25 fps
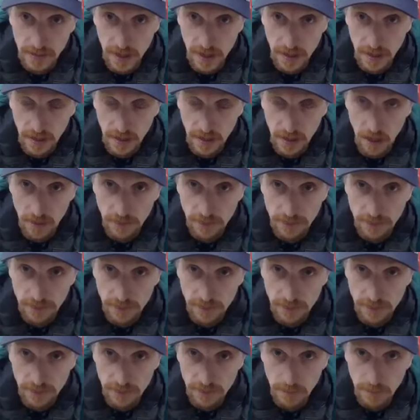take it off
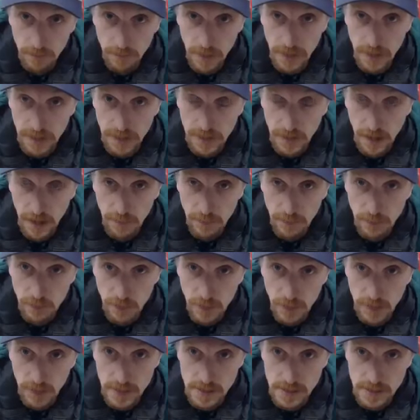many times
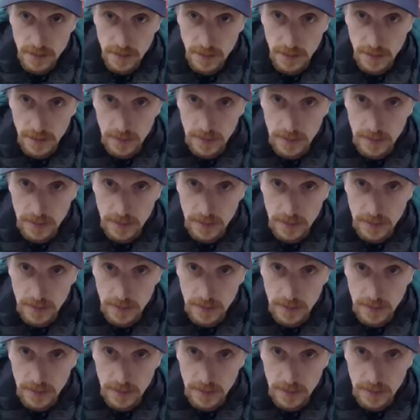really easily.